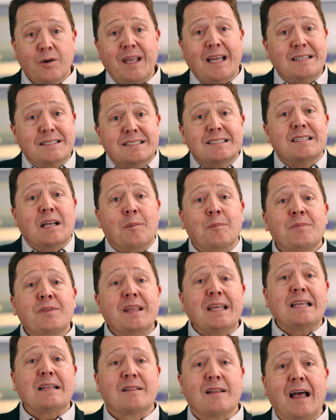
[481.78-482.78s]
Okay,
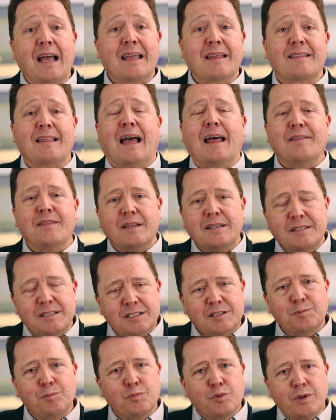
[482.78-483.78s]
something like that that
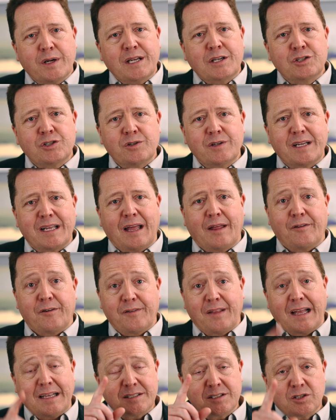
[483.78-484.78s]
just brings you
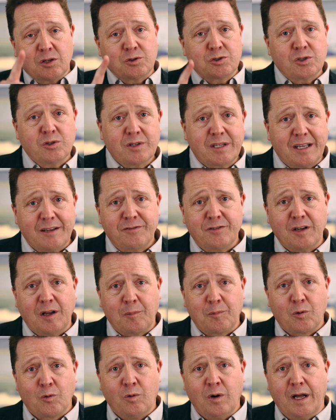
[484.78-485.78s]
together. That's social gift
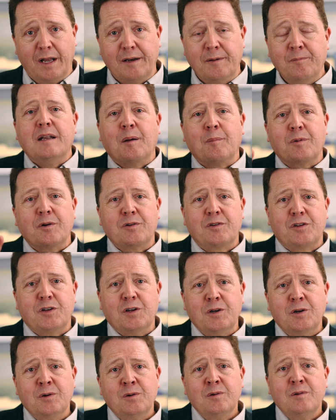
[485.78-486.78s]
number one. Number
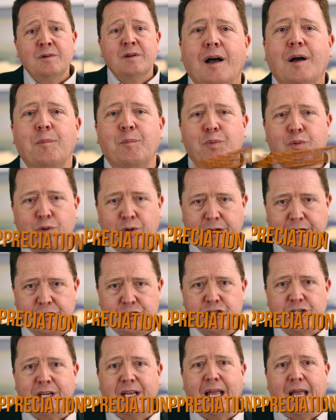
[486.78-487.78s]
two,
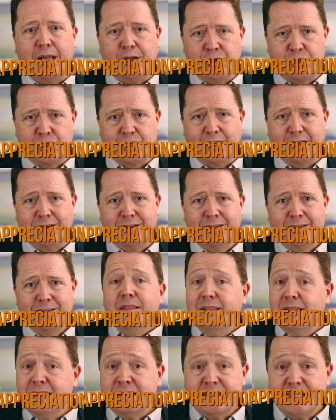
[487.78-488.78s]
appreciation.
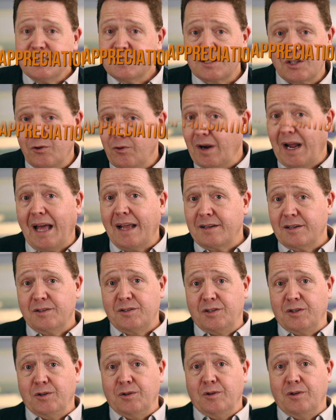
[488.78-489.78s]
This is
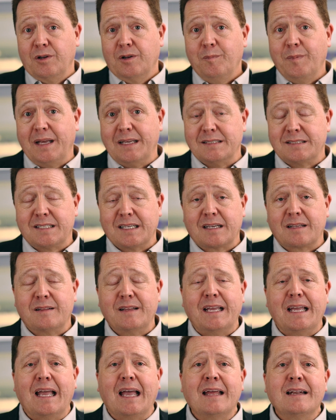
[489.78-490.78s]
gratitude,
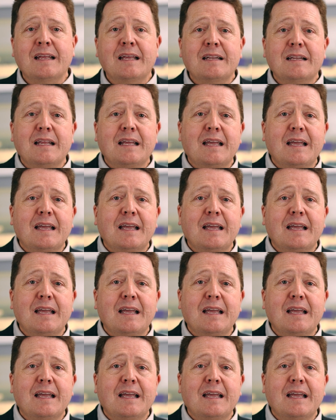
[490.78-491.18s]
basically, and it,